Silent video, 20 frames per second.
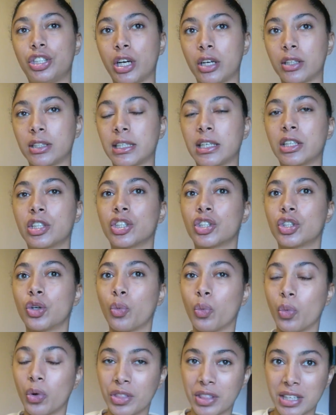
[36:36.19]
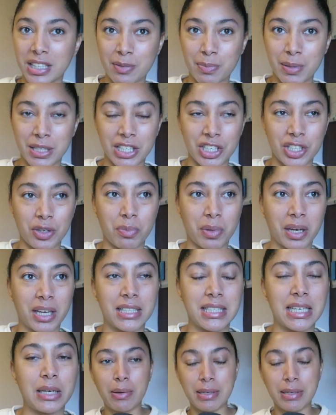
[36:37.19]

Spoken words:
Zhao Ziyang does not want this position because